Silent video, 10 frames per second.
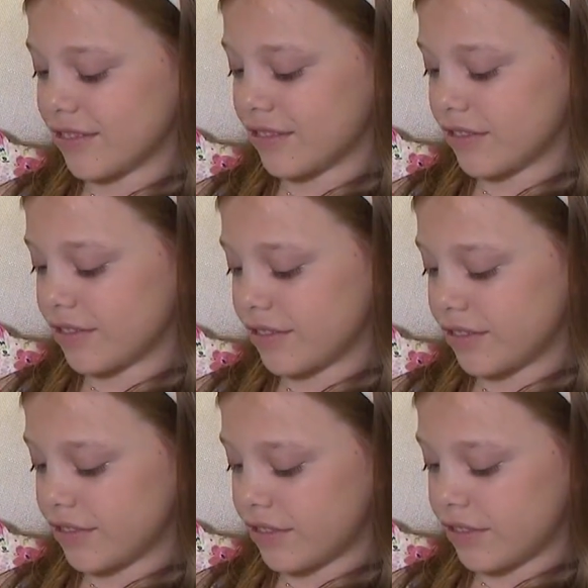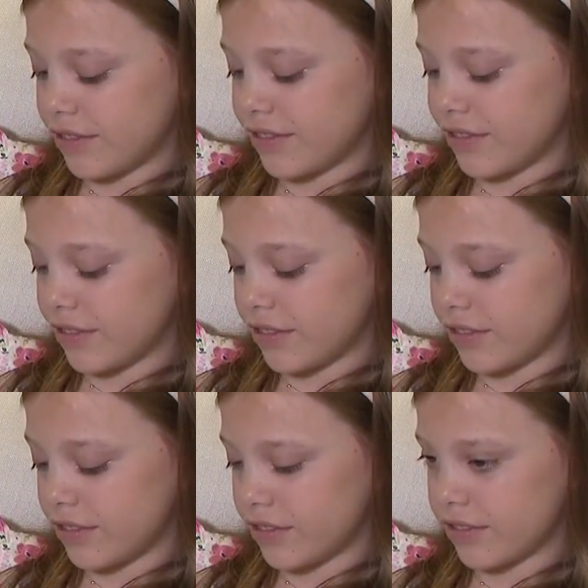
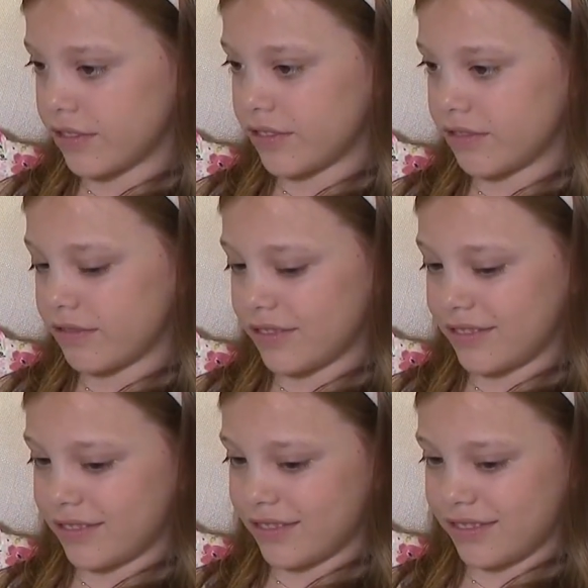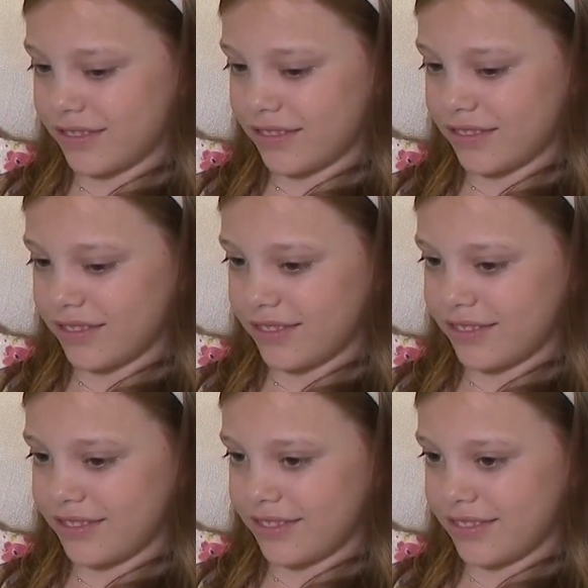
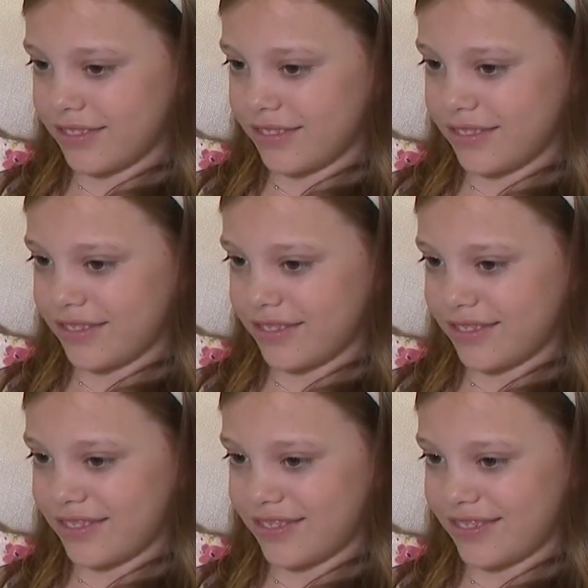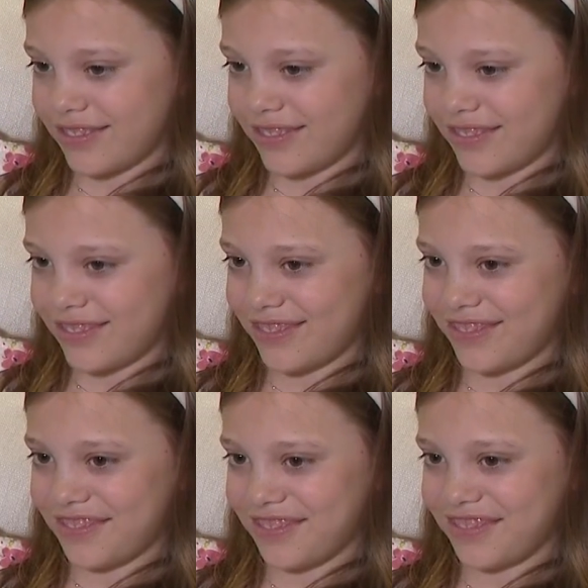
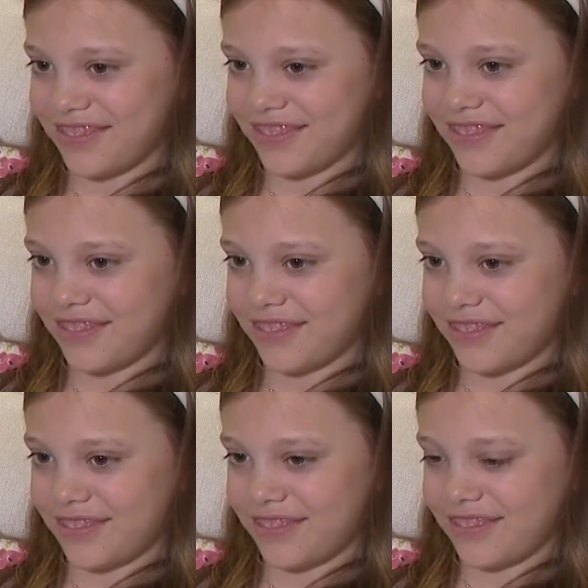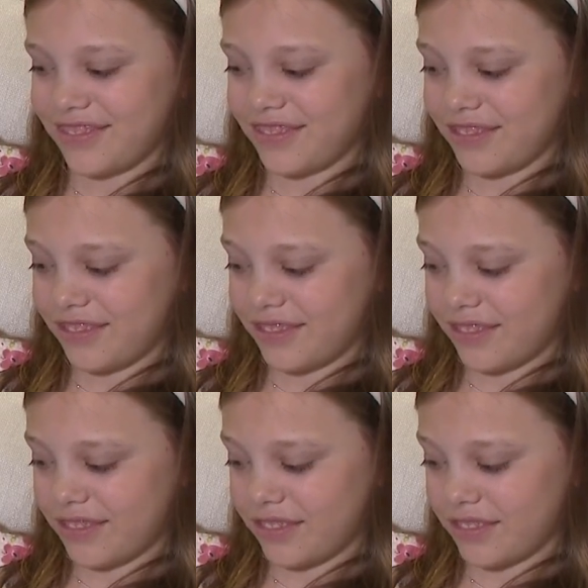
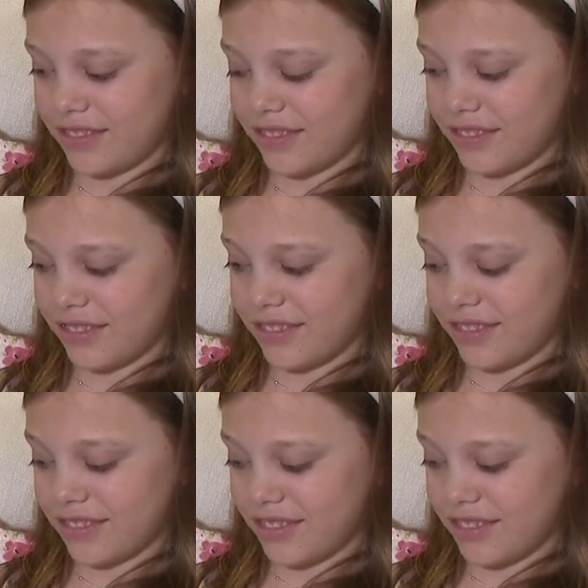(silent)